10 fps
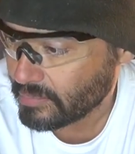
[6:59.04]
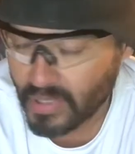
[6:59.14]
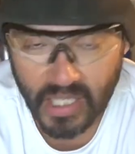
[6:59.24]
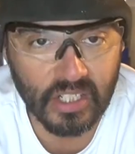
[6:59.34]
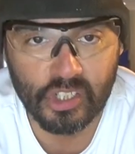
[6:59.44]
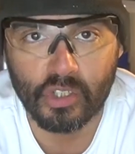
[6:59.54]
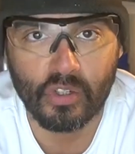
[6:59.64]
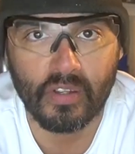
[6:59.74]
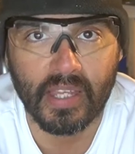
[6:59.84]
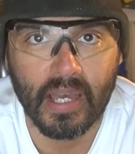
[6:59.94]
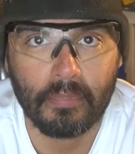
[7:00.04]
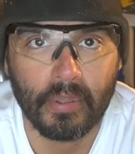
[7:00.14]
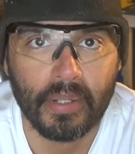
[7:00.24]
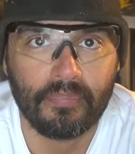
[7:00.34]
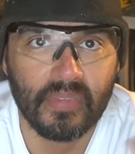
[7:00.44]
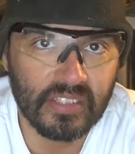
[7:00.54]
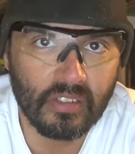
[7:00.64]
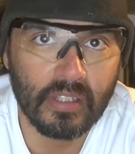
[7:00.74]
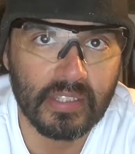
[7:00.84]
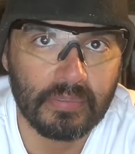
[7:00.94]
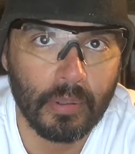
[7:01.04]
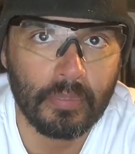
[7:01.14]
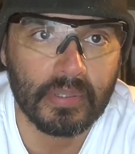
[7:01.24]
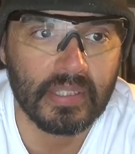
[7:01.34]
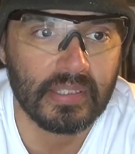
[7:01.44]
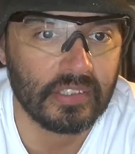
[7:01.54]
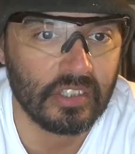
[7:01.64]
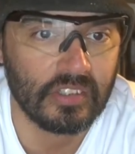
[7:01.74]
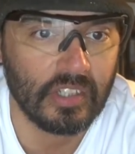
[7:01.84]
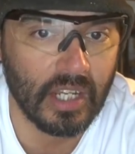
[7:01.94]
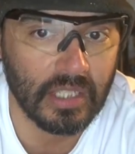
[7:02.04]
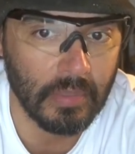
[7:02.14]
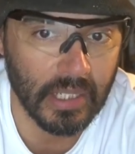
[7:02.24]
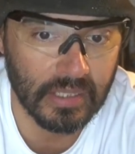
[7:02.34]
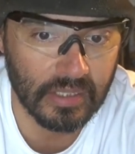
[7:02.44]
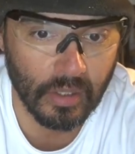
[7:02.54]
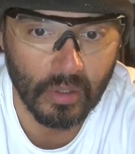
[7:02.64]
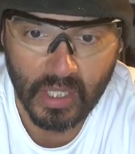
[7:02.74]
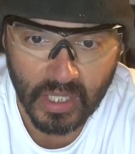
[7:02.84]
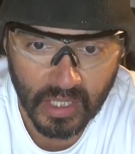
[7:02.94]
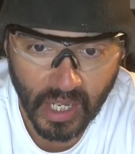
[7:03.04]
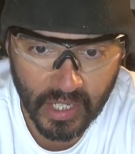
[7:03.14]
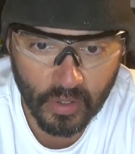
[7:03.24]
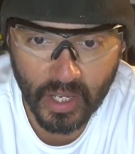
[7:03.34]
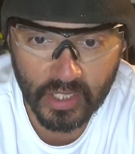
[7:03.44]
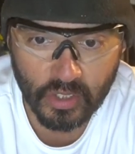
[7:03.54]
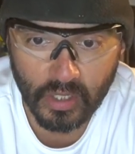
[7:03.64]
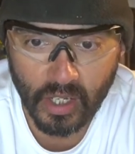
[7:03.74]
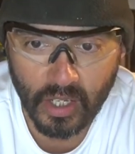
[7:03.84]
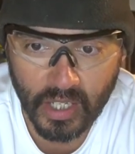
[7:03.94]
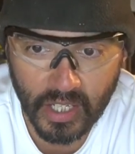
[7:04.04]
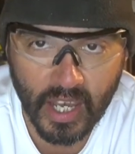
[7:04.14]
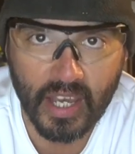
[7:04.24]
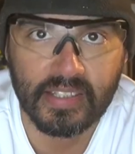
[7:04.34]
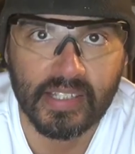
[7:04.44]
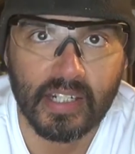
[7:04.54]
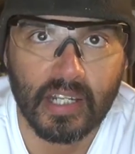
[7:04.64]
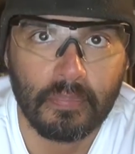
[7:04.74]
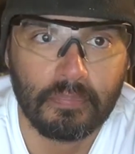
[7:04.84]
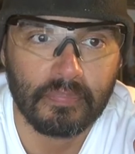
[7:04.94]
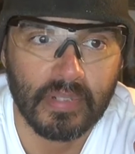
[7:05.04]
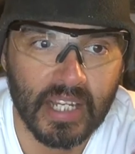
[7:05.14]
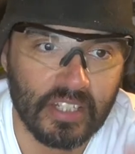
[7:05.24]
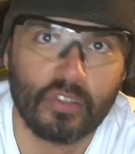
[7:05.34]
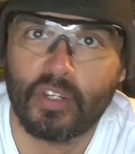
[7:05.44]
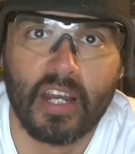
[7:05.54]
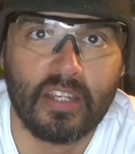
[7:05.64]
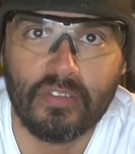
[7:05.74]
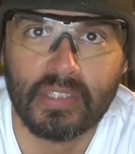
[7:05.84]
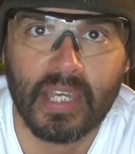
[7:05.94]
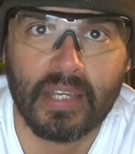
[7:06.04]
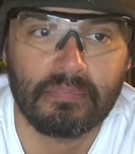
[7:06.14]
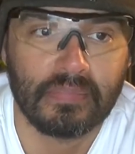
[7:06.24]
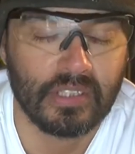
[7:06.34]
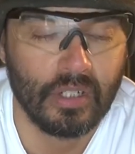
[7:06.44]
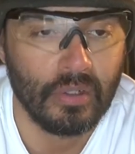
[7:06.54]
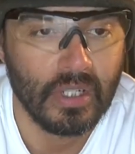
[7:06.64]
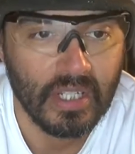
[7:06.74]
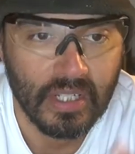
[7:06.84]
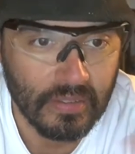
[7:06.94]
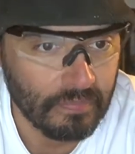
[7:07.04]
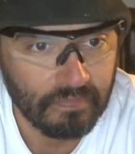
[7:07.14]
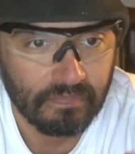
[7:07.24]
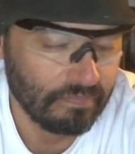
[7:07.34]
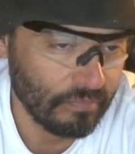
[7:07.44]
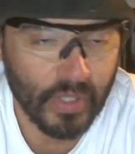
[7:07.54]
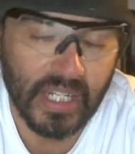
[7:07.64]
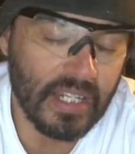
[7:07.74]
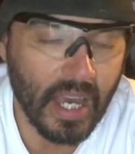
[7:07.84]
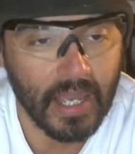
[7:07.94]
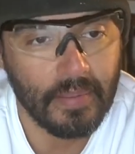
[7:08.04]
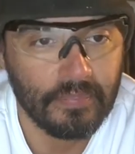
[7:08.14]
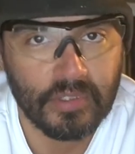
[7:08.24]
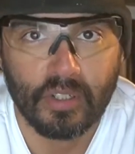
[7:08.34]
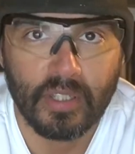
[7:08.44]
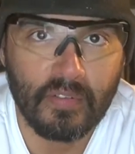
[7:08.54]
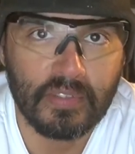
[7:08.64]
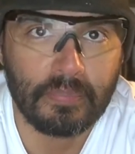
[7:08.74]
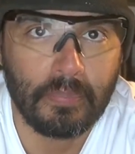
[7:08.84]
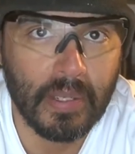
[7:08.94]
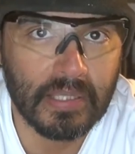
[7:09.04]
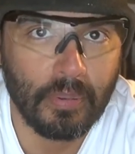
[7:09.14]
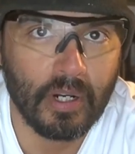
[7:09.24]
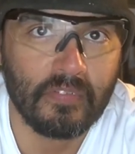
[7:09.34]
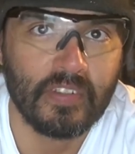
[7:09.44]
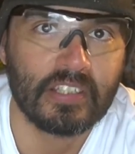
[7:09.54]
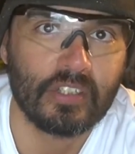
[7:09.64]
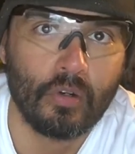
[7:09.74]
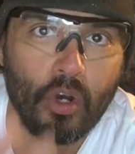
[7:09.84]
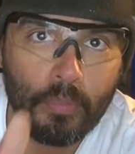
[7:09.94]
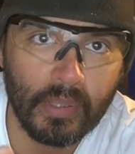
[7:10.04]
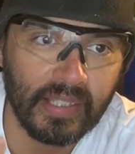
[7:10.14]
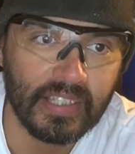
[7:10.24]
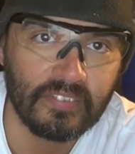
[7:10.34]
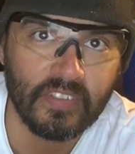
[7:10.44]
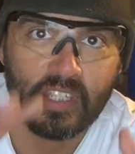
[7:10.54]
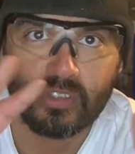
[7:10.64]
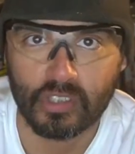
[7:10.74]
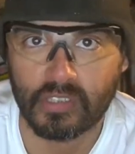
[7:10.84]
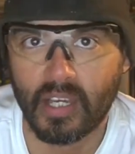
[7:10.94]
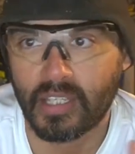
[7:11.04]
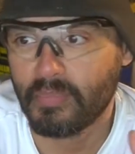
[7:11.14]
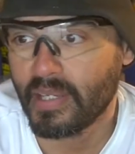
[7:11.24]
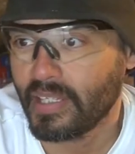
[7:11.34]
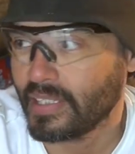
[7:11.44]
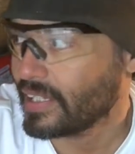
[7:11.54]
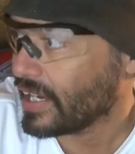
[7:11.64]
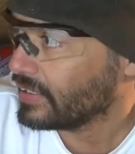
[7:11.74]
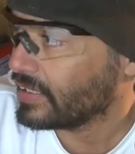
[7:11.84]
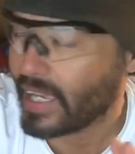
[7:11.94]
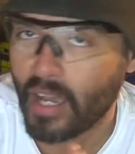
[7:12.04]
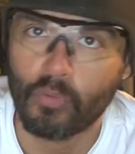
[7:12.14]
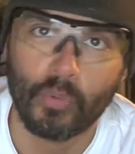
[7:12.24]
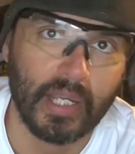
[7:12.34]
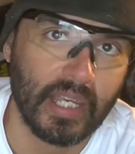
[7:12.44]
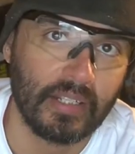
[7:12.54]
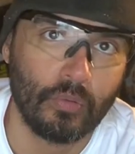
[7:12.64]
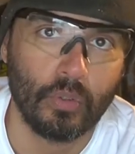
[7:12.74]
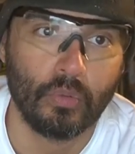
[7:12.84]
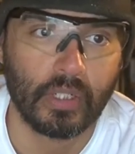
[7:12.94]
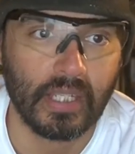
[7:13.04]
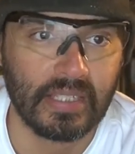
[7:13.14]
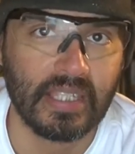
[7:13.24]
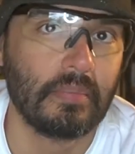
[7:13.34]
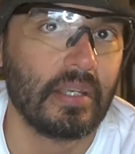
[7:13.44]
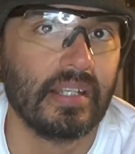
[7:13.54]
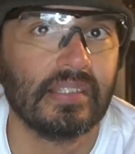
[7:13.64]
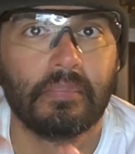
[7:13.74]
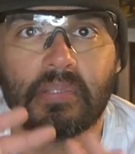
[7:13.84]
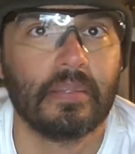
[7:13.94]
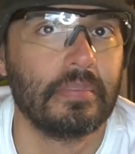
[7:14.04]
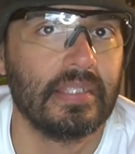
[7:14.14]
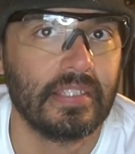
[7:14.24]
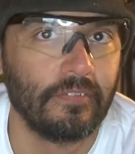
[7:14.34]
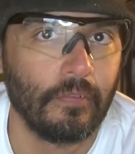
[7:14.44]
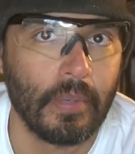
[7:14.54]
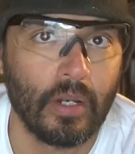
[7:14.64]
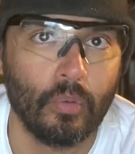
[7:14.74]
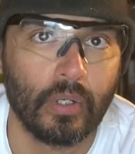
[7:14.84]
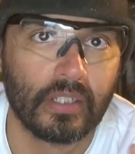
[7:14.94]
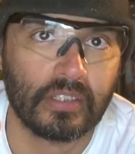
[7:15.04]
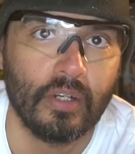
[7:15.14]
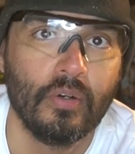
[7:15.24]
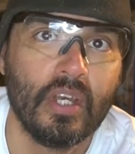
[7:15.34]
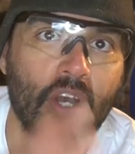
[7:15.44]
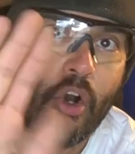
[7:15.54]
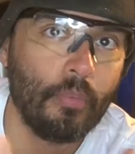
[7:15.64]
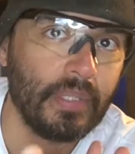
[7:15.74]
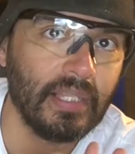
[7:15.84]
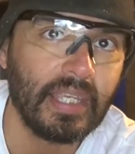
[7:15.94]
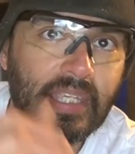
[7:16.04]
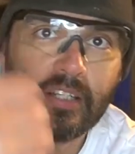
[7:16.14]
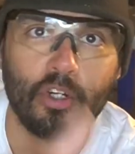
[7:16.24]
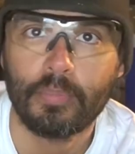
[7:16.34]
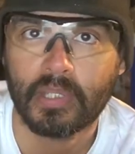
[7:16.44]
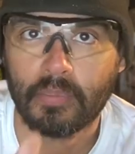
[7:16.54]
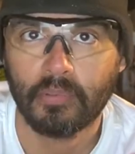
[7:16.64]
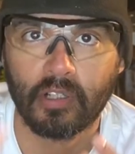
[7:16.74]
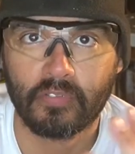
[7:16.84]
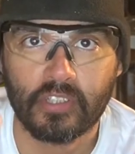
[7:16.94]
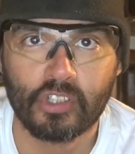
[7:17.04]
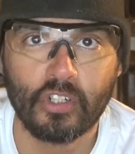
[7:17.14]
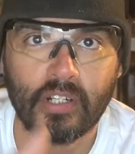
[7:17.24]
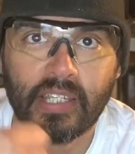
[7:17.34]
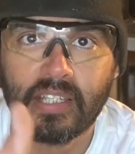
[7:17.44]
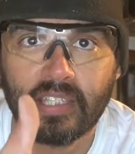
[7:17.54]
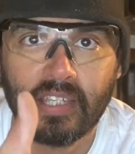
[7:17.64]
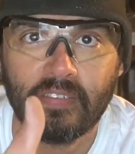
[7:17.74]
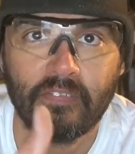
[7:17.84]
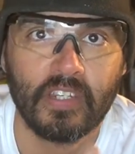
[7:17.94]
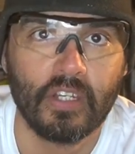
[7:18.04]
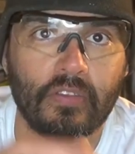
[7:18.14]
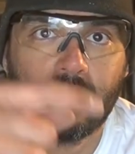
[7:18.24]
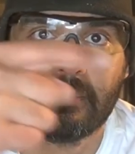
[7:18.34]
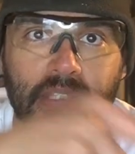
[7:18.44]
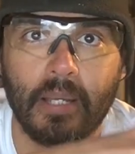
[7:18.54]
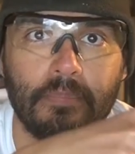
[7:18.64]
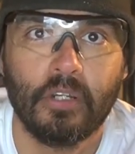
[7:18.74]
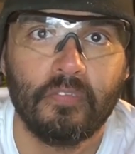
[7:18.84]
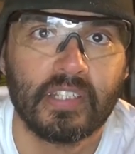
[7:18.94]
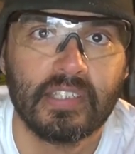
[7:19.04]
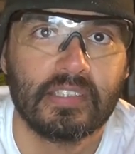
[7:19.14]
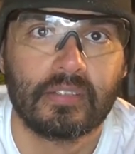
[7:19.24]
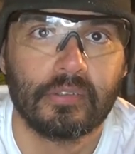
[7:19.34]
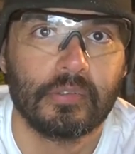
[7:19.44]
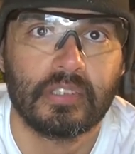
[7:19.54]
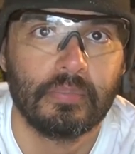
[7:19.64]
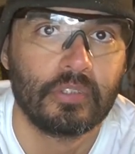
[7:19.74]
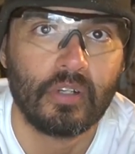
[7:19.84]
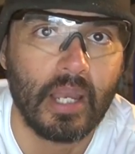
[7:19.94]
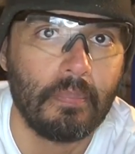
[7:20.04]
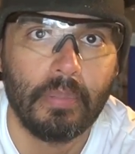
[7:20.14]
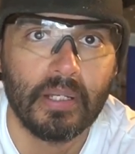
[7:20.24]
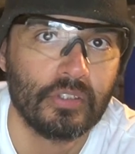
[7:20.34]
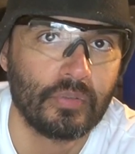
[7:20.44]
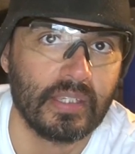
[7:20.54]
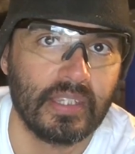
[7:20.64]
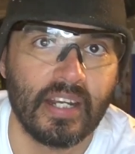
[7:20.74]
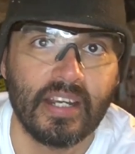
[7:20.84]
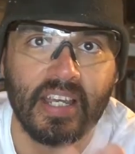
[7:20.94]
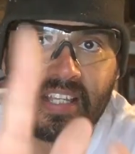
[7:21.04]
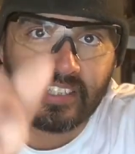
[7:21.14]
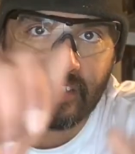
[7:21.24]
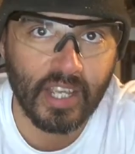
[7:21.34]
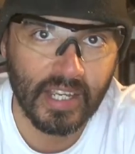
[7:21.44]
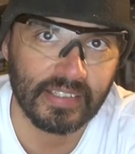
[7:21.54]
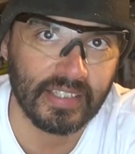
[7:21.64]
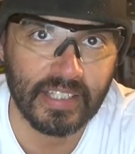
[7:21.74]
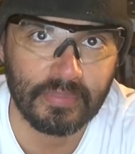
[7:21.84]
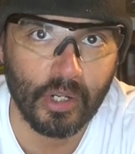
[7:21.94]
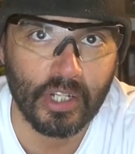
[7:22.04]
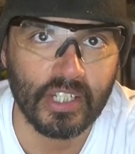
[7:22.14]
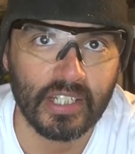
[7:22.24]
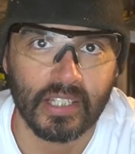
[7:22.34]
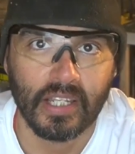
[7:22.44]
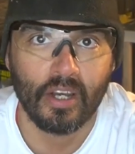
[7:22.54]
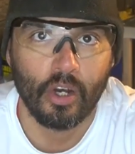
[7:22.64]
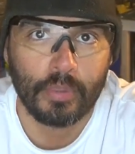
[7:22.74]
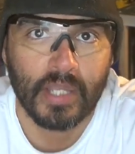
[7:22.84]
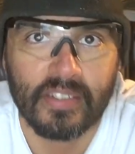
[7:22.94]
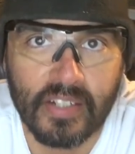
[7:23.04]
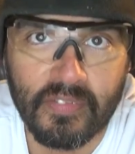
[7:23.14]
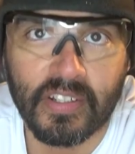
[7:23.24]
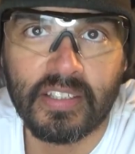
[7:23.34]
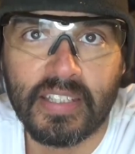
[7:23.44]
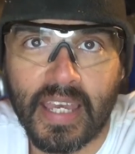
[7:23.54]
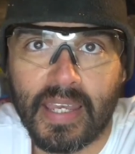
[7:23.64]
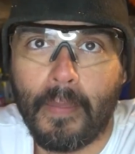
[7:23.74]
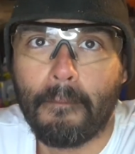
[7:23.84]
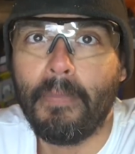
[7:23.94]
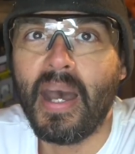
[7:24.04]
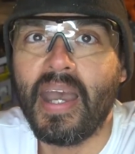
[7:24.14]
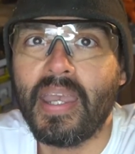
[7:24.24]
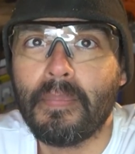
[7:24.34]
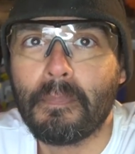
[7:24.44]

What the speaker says: I'm not gonna show you all that, but that's all this purpose is, it's just documenting. So I know how to turn it on, I know how to set it up, I just don't know how to use it yet. So we didn't die. So that was the best part of it. So I hope you like these videos, just documenting kind of like how when I got into woodworking, same concept, except this is for metalwork. So hope you like it, hope you come along for the journey, give the video a thumbs up, don't forget to subscribe, button's right there. See you guys in the next project. Hope you guys are having a good day. Bye.